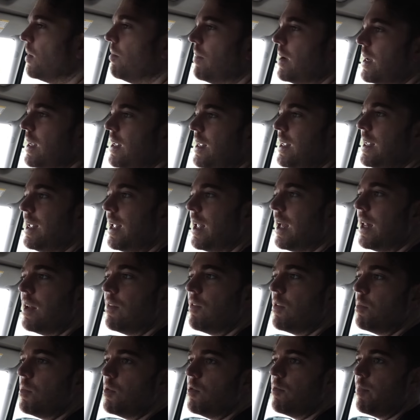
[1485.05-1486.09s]
But he can't
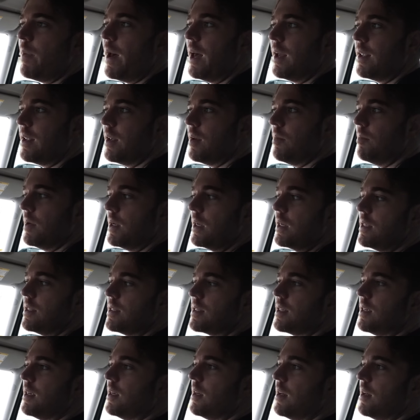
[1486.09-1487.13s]
even move back yet
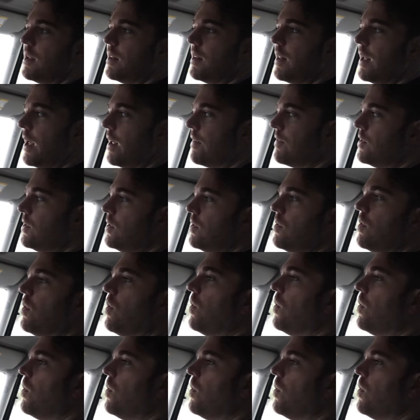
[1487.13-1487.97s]
because they have to do a